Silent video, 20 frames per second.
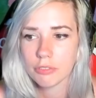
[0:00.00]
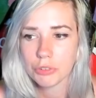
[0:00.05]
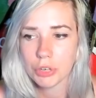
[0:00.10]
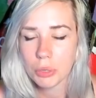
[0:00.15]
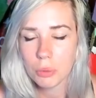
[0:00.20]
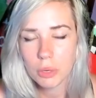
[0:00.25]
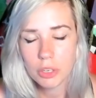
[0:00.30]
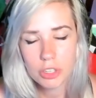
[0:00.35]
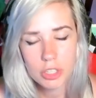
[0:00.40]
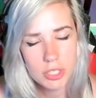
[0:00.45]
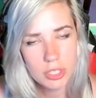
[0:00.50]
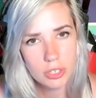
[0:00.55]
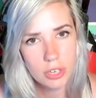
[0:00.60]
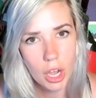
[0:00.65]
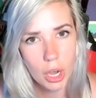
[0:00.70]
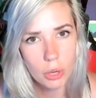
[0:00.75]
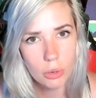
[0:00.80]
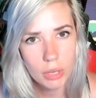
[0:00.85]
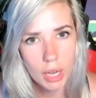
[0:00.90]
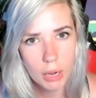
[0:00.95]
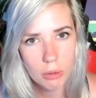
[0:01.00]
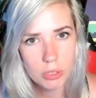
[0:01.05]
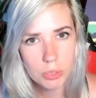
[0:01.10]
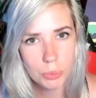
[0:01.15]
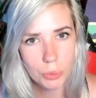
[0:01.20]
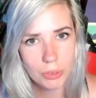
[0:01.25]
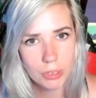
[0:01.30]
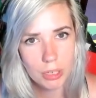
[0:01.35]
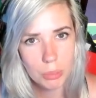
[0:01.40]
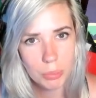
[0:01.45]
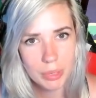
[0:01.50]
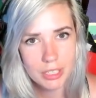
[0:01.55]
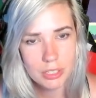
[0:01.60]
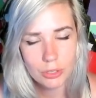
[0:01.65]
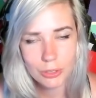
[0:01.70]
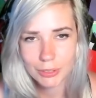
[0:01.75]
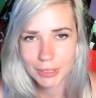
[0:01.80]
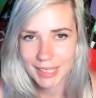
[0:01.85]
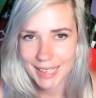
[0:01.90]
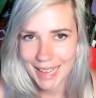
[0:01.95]
For anyone who doesn't know, I was born in a place
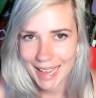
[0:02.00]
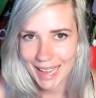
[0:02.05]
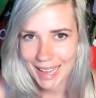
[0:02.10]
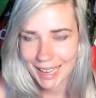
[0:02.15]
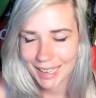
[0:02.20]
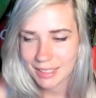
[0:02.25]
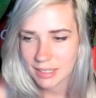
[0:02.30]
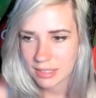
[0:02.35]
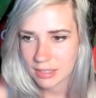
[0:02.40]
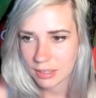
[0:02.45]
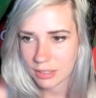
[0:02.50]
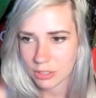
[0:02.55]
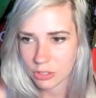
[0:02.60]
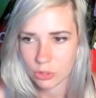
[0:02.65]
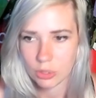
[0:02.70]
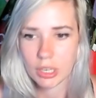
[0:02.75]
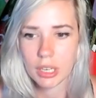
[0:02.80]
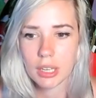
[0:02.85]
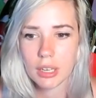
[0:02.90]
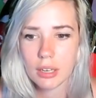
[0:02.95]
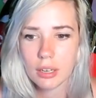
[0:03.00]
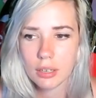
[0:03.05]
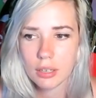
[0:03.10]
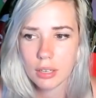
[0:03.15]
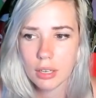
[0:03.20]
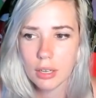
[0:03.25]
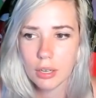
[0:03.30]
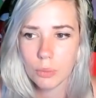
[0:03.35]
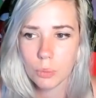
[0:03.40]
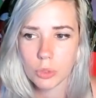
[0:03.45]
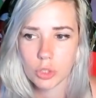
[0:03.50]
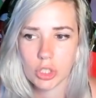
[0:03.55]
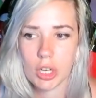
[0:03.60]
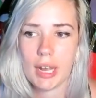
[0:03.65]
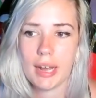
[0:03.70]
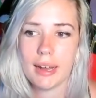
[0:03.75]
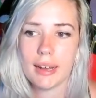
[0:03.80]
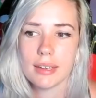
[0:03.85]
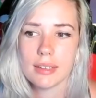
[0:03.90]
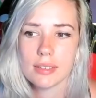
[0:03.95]
called Cairns in Australia, which
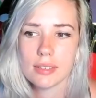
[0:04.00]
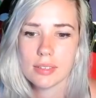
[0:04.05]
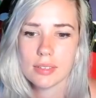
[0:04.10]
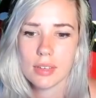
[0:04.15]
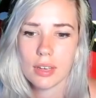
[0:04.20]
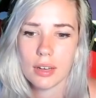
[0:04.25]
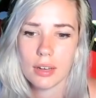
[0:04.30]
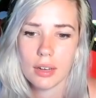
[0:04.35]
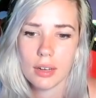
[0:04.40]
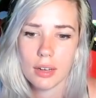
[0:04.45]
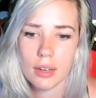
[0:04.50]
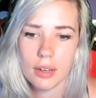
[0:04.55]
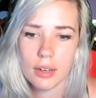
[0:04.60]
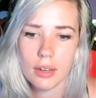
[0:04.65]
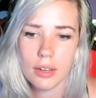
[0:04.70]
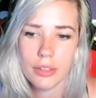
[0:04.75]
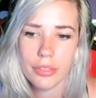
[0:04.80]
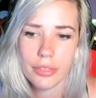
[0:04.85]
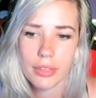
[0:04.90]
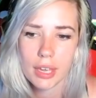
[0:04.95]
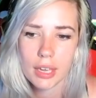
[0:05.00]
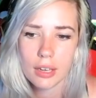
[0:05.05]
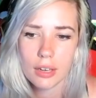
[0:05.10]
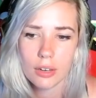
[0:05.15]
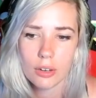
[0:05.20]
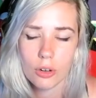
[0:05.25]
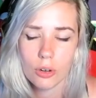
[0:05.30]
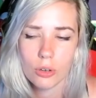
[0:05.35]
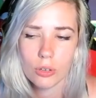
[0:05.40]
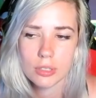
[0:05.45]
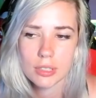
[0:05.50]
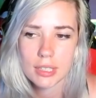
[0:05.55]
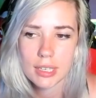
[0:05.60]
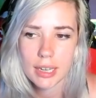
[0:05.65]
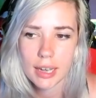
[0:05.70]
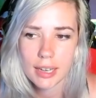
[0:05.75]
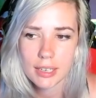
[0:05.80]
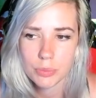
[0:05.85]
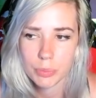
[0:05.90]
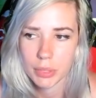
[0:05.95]
has a thing called the
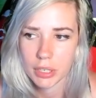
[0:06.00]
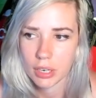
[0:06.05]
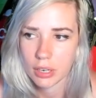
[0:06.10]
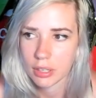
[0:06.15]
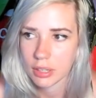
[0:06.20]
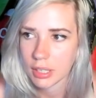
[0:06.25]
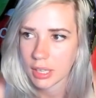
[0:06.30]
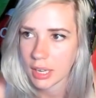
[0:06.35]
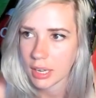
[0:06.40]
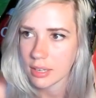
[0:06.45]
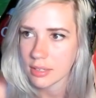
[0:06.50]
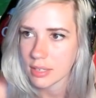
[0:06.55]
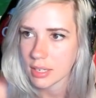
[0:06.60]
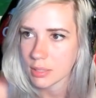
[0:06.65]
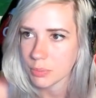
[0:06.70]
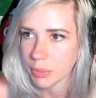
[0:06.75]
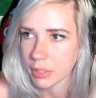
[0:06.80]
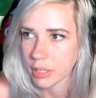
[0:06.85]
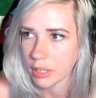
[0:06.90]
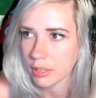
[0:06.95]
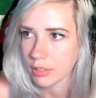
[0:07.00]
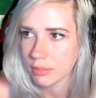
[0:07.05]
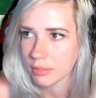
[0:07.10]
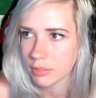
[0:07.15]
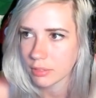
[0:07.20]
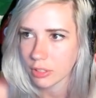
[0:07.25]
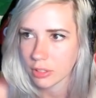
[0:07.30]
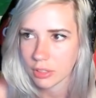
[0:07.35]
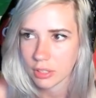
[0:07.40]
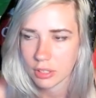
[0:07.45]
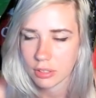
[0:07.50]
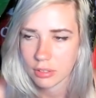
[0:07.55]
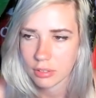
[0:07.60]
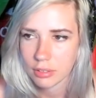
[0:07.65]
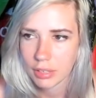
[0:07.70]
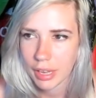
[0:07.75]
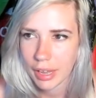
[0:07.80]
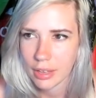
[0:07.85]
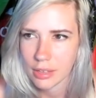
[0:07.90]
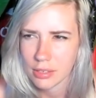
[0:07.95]
Esplanade, the Cairns Esplanade. Not that
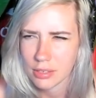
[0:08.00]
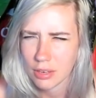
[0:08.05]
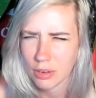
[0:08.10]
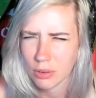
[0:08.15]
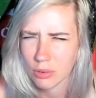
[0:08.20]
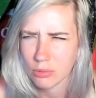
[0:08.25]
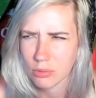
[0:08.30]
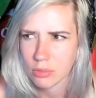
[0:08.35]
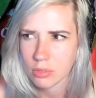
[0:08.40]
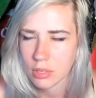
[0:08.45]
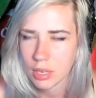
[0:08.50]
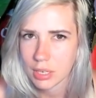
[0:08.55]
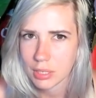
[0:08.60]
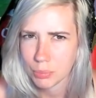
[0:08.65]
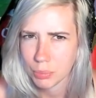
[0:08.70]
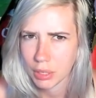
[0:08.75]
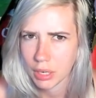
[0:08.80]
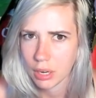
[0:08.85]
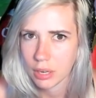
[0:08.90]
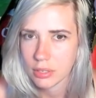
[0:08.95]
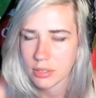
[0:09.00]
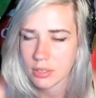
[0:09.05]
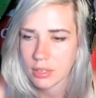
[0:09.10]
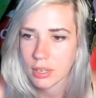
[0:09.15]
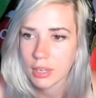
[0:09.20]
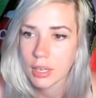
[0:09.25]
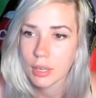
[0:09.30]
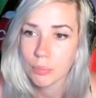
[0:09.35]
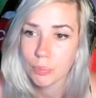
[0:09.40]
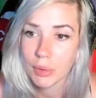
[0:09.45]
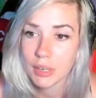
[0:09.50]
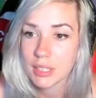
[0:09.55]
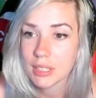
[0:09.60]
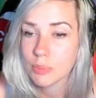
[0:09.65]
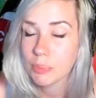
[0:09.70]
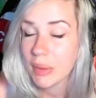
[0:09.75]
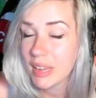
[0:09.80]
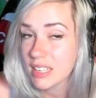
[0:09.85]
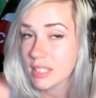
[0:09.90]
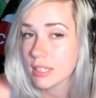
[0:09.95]
Cairns owns Esplanades. But it's
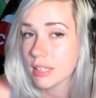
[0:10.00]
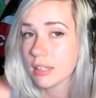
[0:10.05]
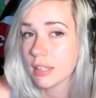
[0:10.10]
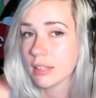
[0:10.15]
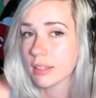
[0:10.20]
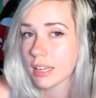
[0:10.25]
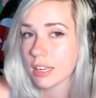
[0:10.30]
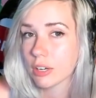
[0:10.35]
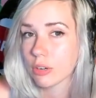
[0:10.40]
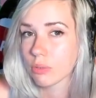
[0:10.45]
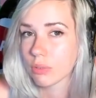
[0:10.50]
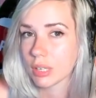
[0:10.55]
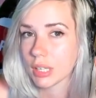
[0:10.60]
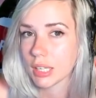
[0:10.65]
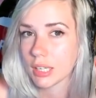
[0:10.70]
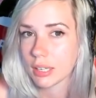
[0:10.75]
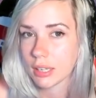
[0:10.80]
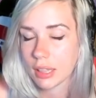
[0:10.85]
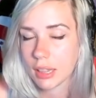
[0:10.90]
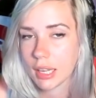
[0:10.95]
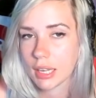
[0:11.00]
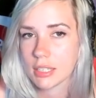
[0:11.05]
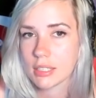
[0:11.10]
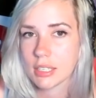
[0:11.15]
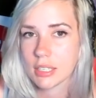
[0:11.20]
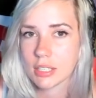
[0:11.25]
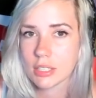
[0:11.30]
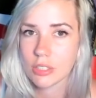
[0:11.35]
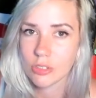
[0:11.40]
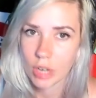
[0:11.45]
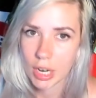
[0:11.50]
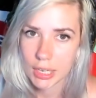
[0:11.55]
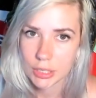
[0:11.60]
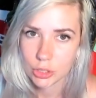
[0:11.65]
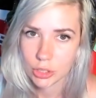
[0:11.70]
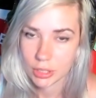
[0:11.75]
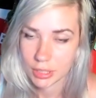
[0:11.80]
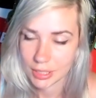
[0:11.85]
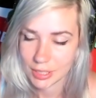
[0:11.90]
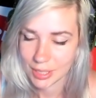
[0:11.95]
basically like a really eclectic stretch,
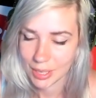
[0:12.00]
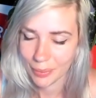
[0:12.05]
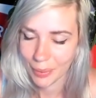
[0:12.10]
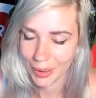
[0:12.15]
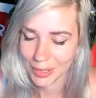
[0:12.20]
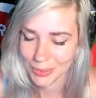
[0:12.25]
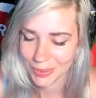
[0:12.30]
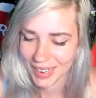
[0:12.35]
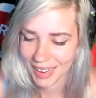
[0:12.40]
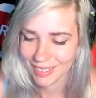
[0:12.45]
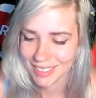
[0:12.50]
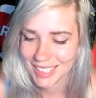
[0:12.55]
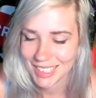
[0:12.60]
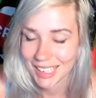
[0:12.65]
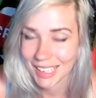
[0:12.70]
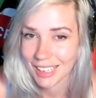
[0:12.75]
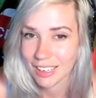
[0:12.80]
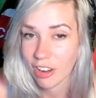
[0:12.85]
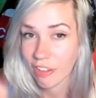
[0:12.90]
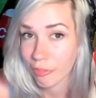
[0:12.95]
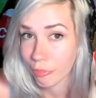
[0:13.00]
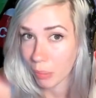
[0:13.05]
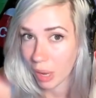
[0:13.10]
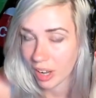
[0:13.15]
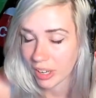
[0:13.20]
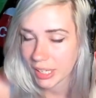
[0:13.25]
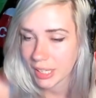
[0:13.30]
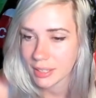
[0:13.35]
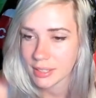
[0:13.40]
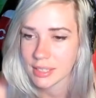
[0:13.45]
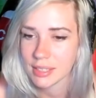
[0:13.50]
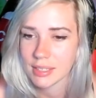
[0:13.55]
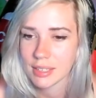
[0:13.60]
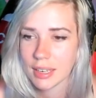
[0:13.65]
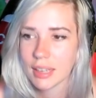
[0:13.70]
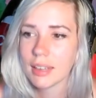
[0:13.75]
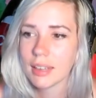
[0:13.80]
or at least it was when I was a kid, of markets.